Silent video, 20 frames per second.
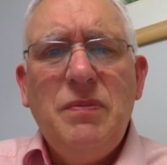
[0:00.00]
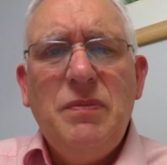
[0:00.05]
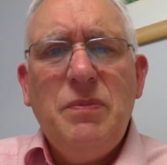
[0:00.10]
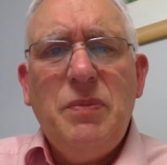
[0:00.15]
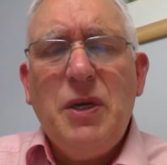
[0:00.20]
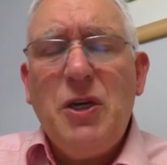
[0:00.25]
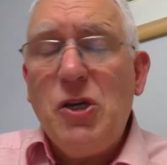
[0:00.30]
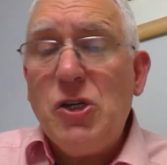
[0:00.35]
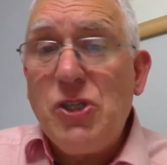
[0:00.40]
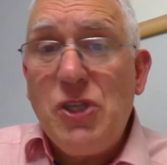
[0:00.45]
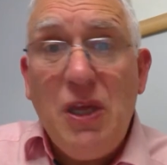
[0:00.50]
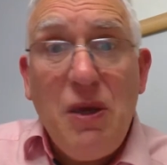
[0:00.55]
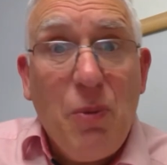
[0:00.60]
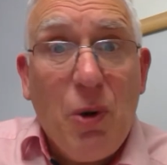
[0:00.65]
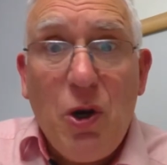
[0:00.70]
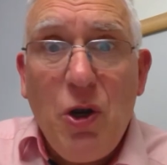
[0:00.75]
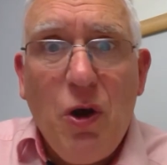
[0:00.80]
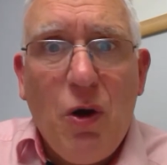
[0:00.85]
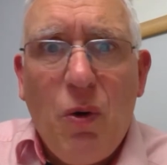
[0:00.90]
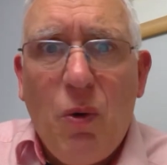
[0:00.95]
Because they were
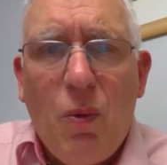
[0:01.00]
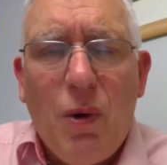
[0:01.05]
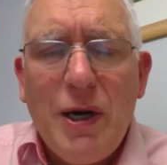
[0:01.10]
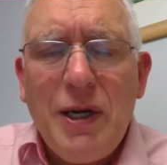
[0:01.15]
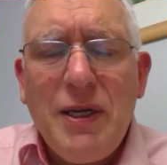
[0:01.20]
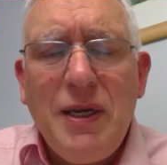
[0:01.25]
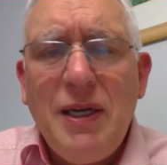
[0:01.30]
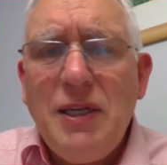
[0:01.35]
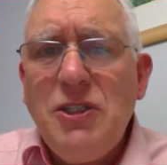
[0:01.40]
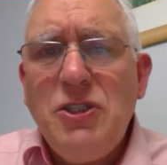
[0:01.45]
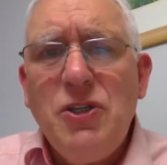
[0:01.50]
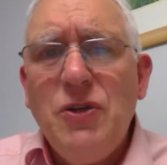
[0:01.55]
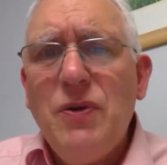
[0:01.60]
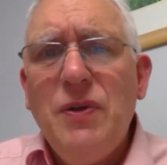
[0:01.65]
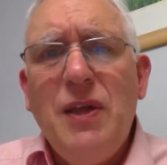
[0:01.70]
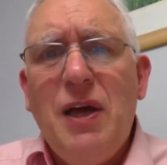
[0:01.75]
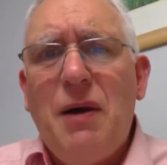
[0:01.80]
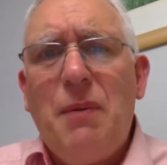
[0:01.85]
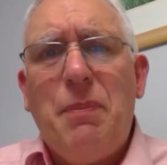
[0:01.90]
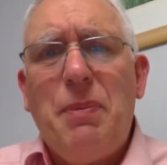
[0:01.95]
not working to that